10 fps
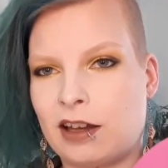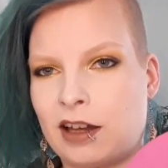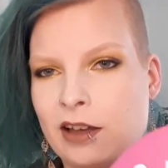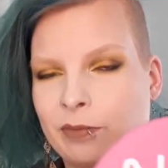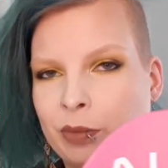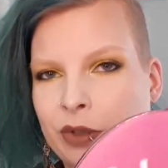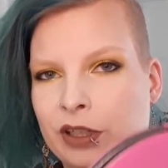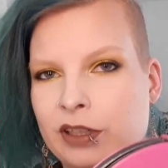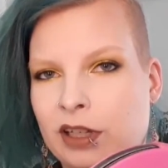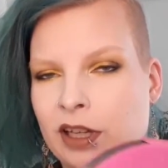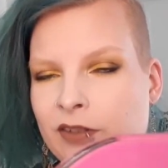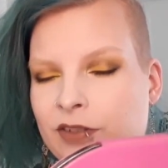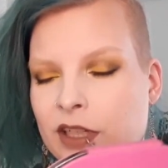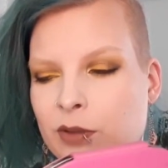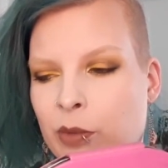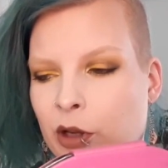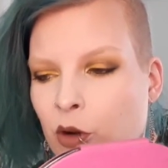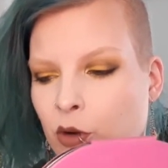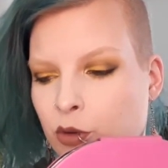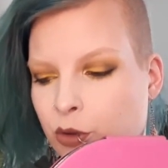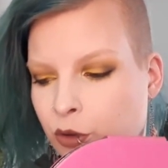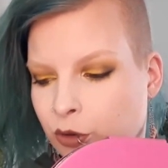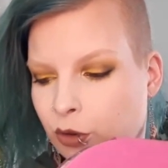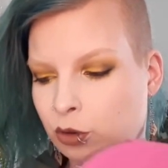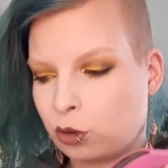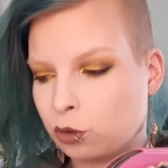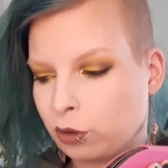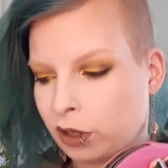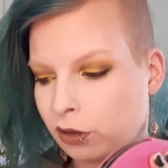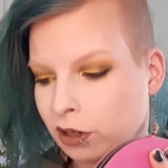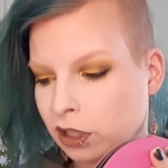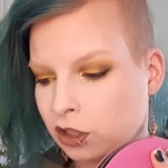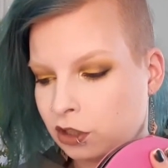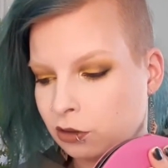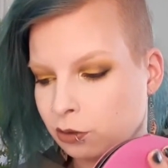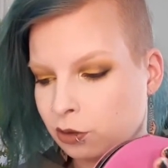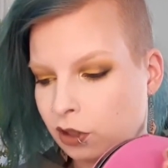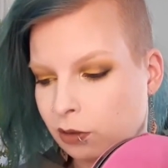I have hit my goals on the two other eyeshadows